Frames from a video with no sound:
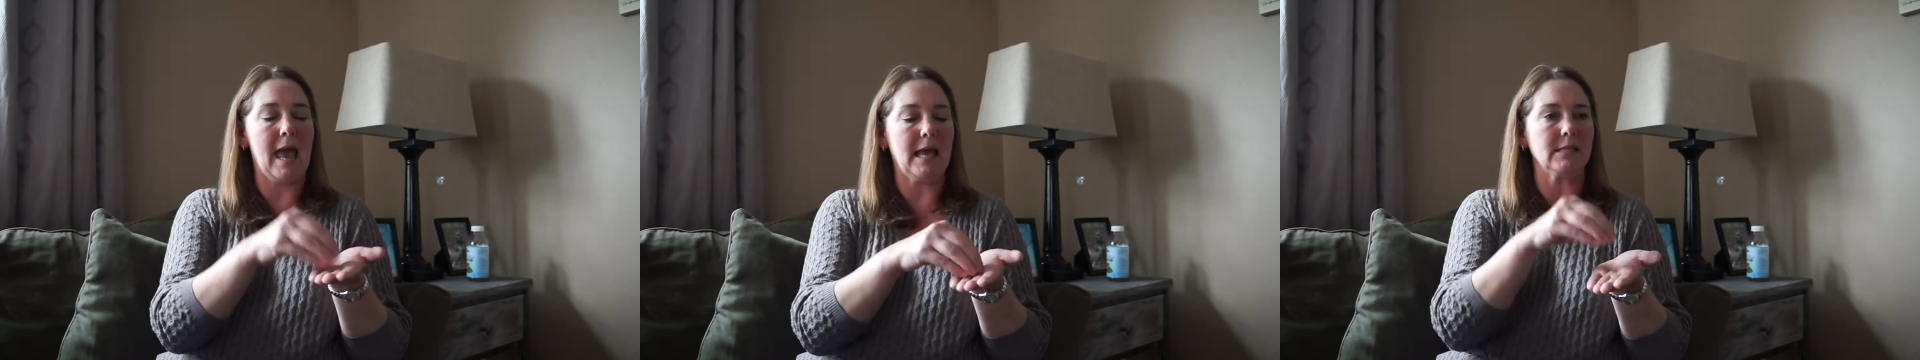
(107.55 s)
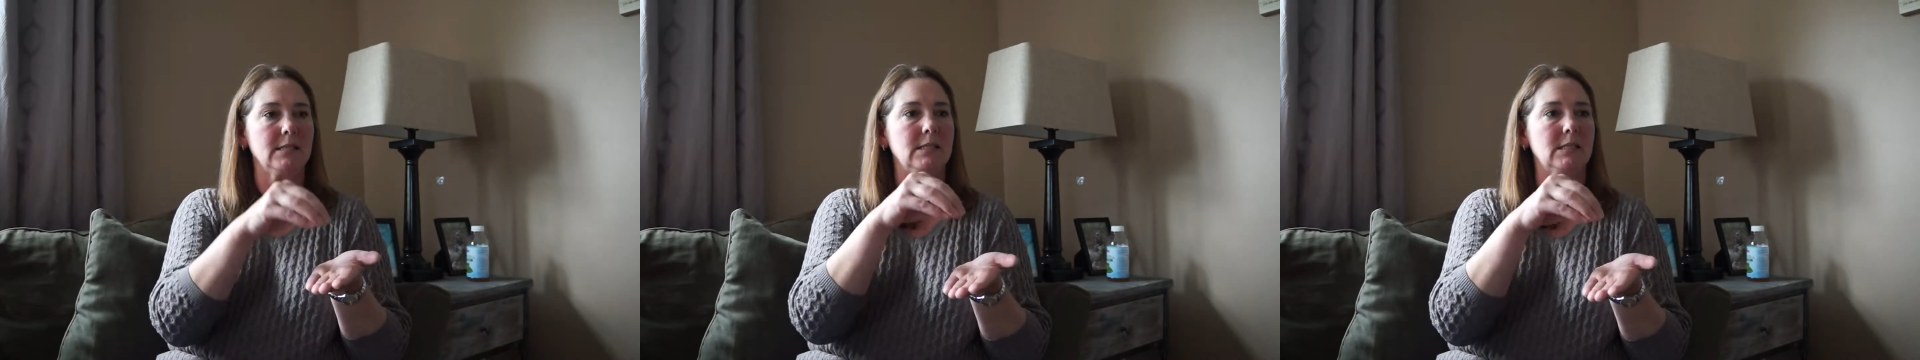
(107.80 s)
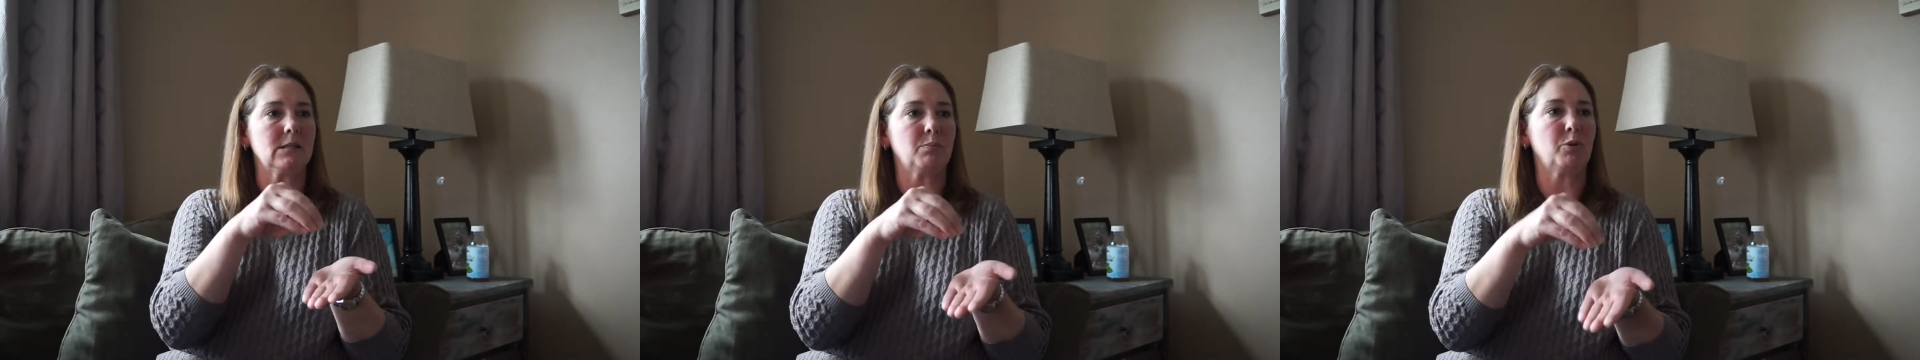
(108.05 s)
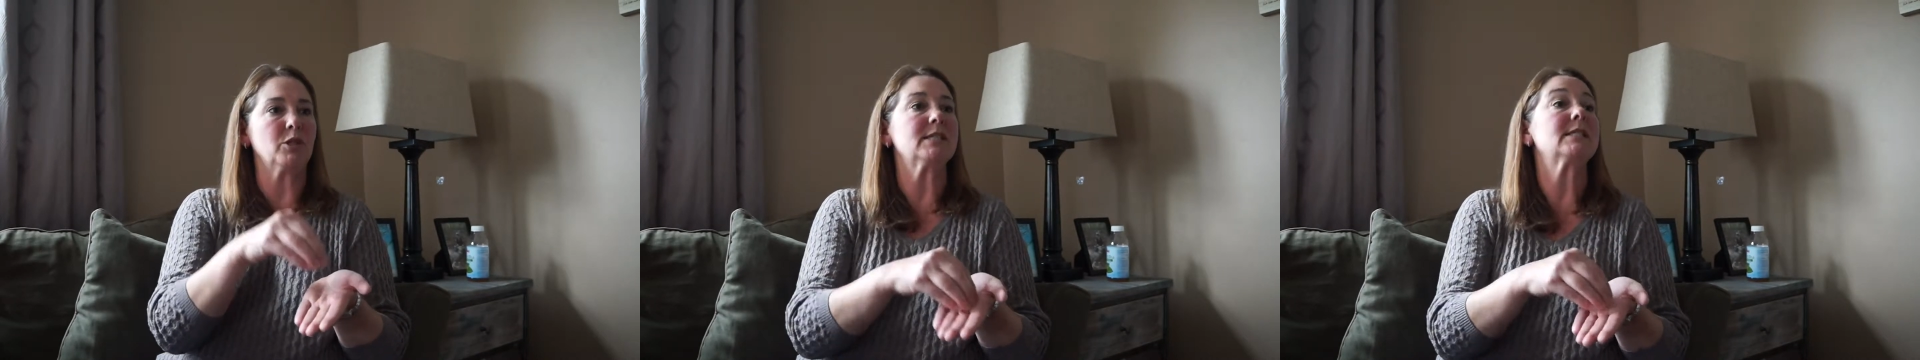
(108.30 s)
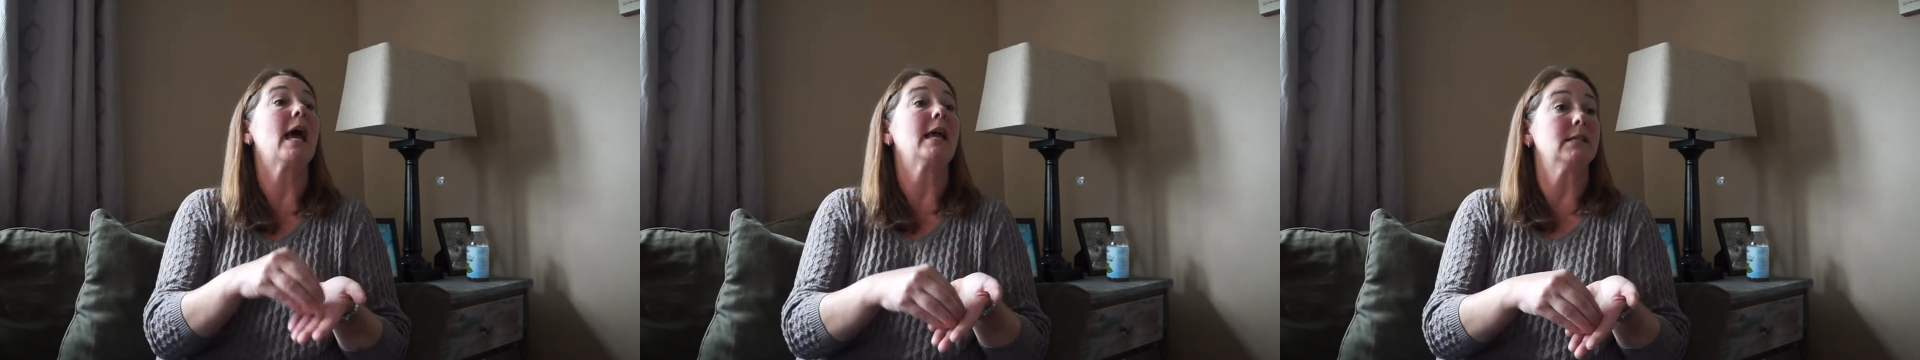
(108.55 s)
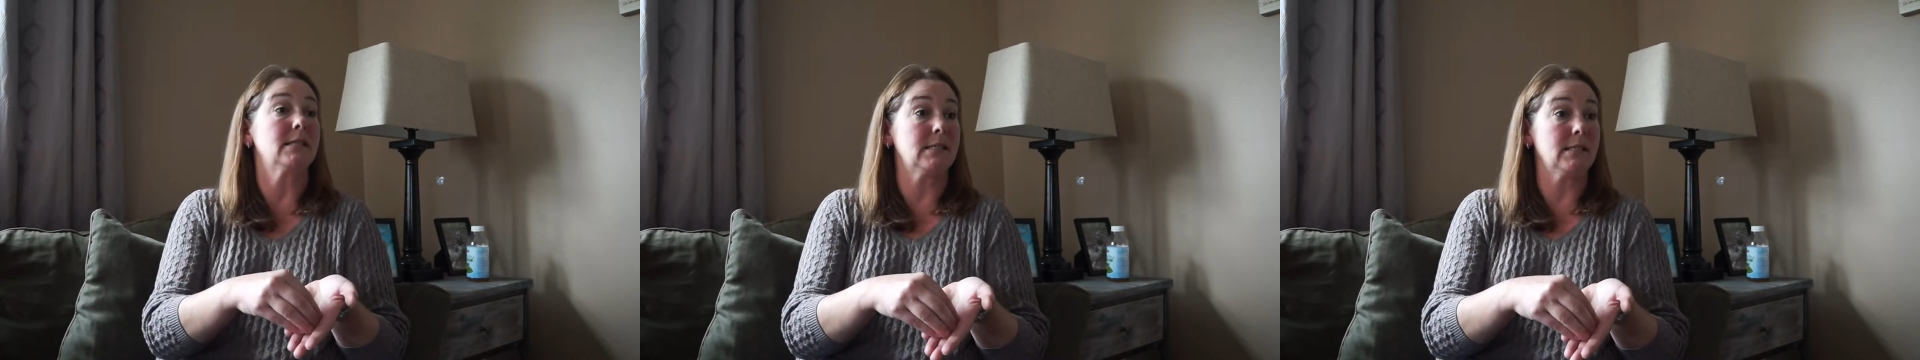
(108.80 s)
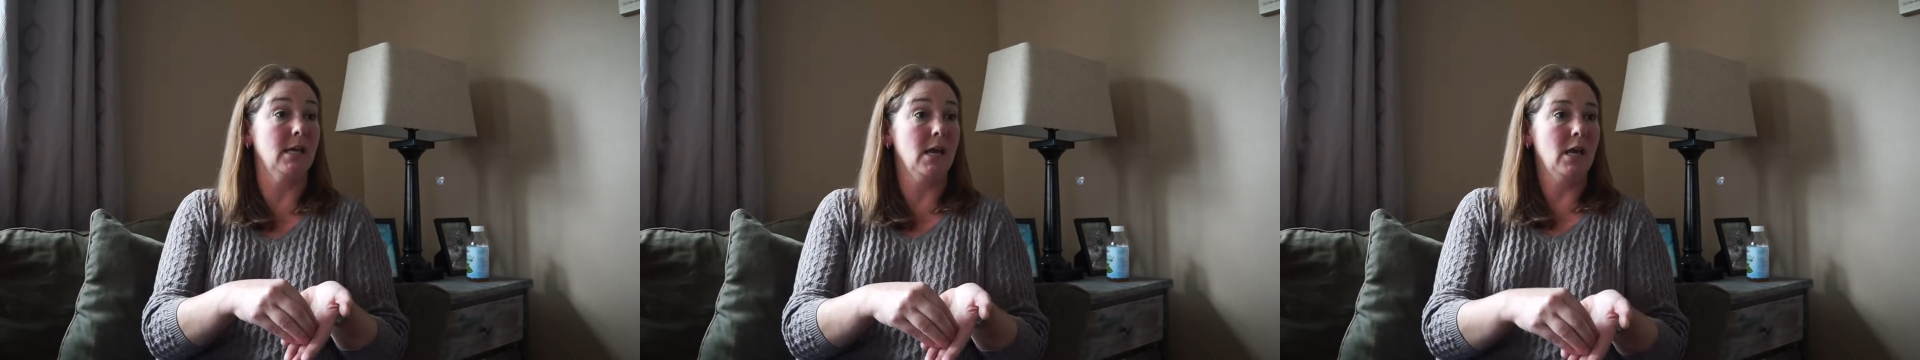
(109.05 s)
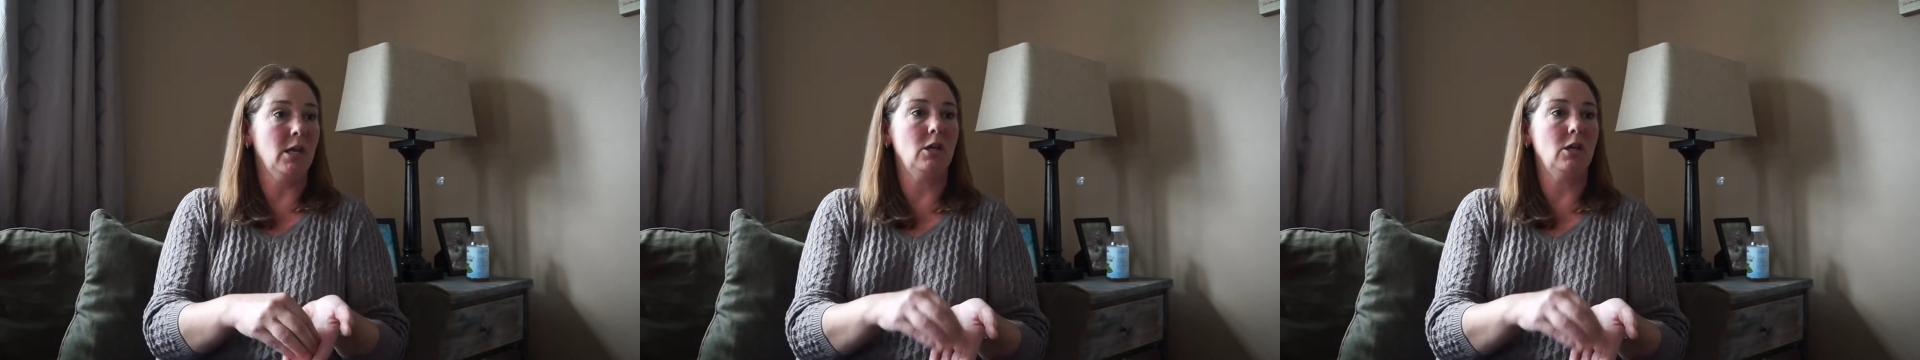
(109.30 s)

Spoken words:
as precise.